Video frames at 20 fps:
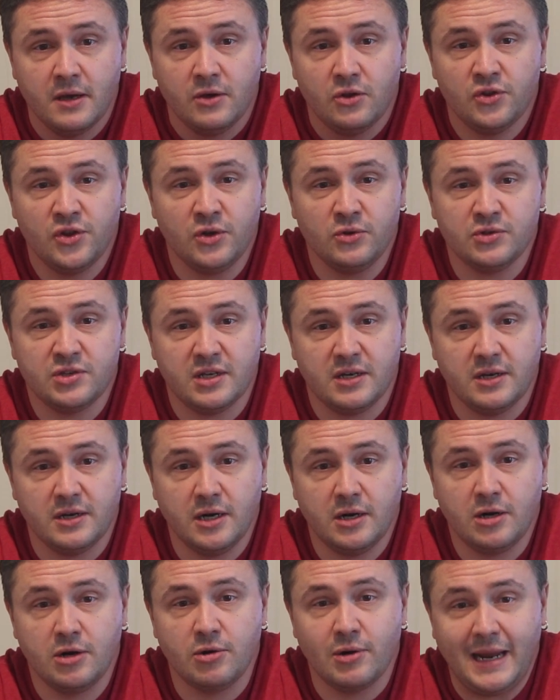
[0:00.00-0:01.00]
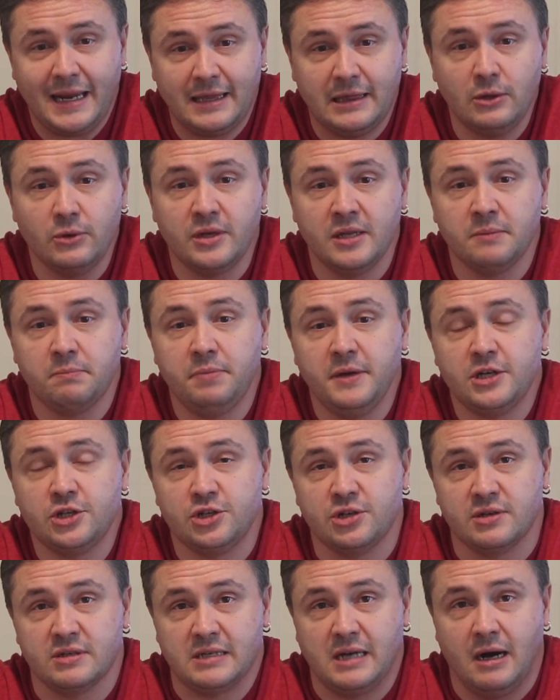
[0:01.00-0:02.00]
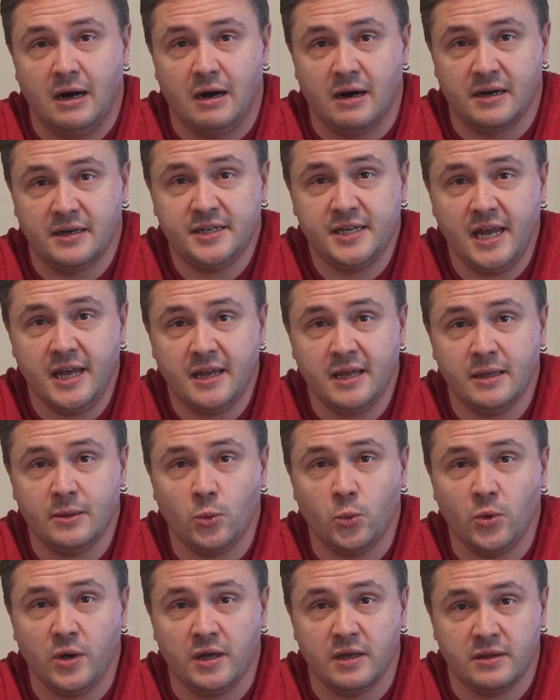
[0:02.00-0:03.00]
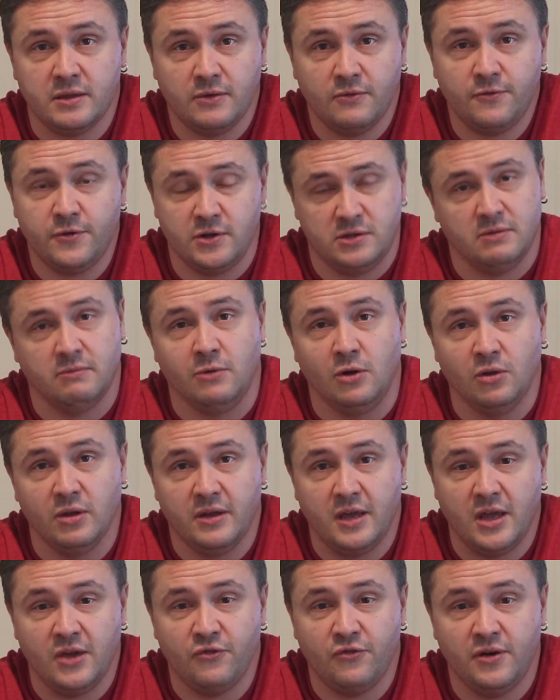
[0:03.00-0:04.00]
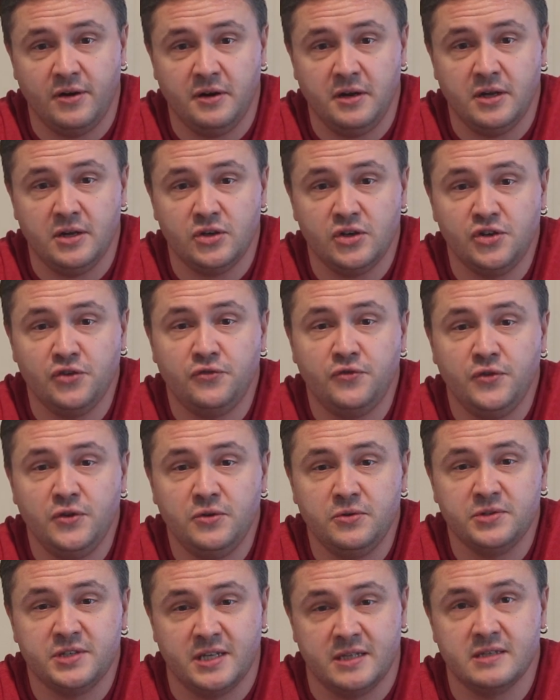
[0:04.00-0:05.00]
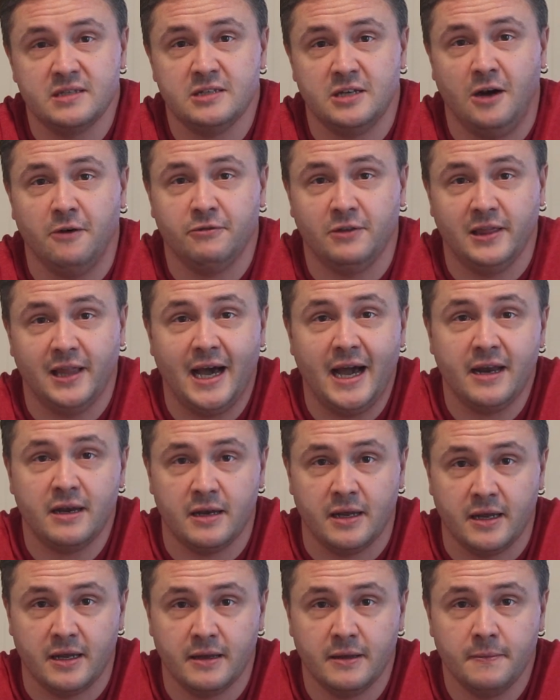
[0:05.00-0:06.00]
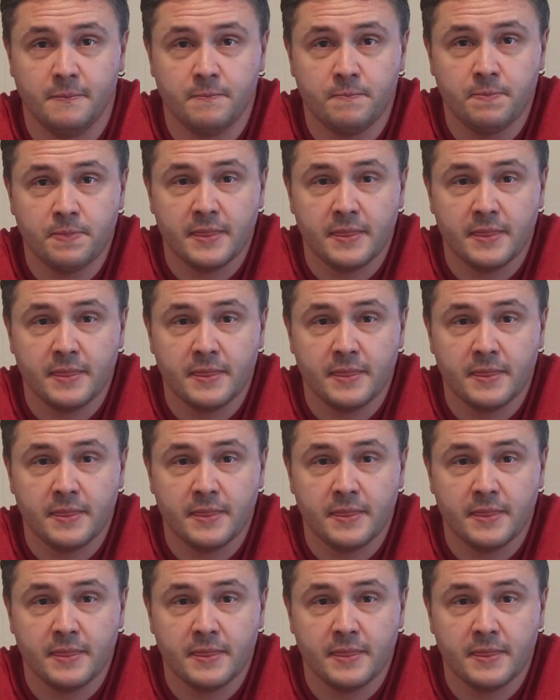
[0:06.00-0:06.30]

those great-looking pictures are taken with, first of all, a very diffuse and soft lighting,